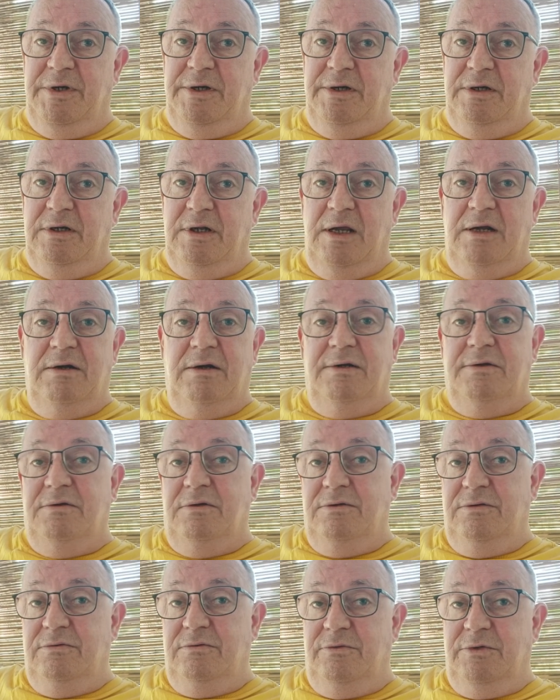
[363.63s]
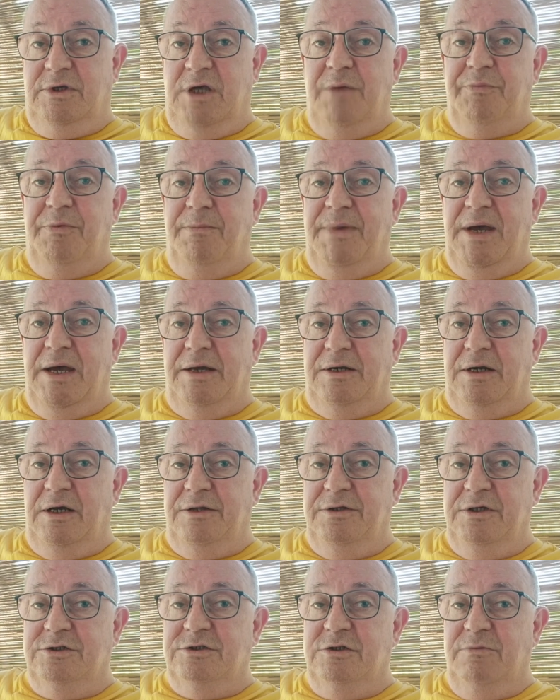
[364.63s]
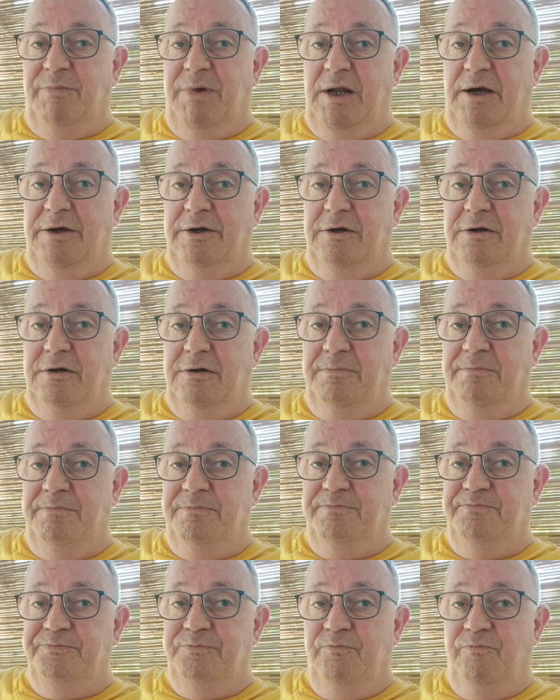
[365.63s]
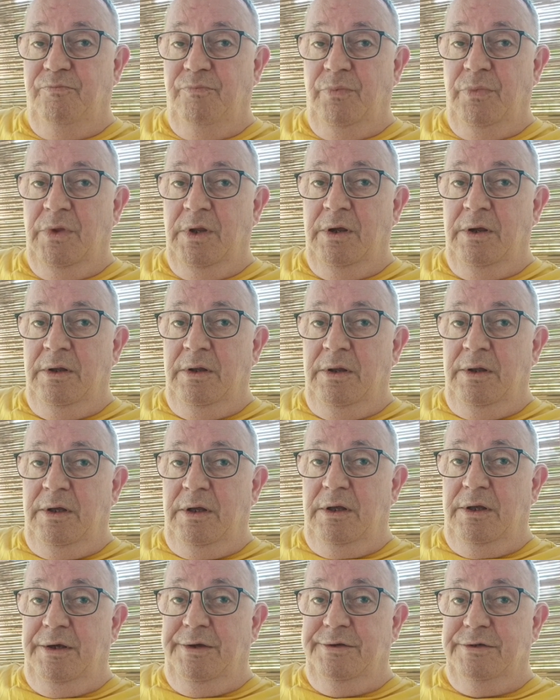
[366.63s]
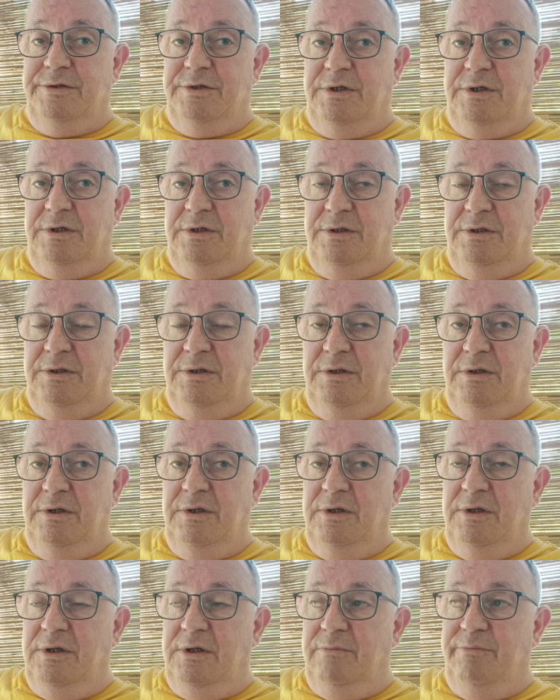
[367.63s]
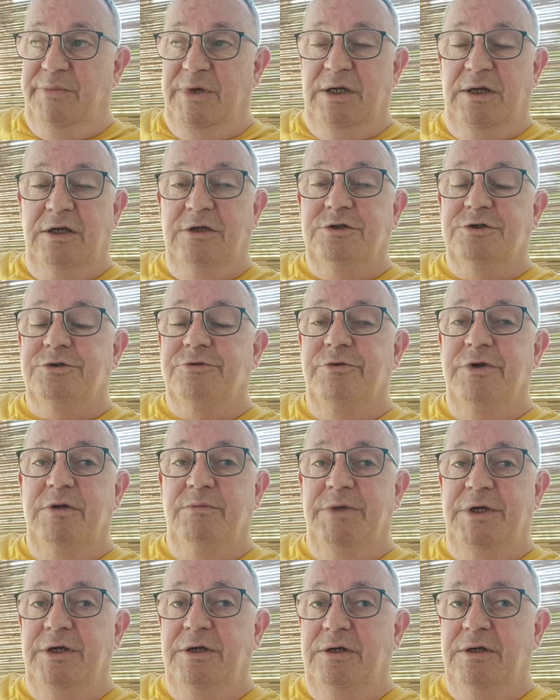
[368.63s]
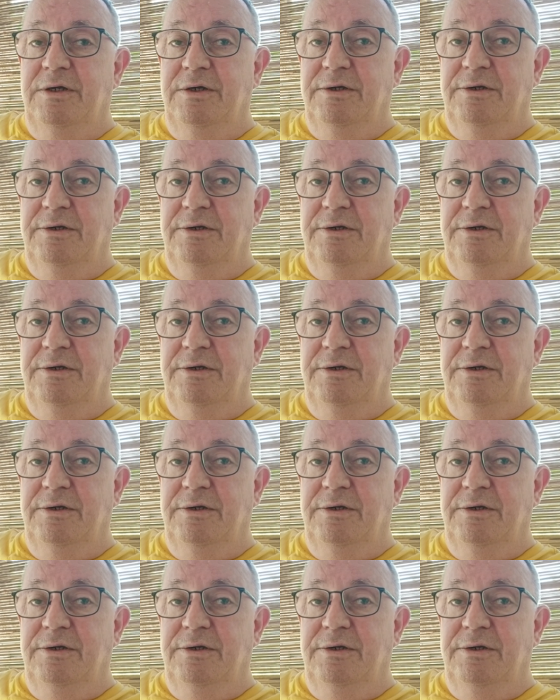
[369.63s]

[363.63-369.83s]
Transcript: And keep in mind now, this supplier has been extremely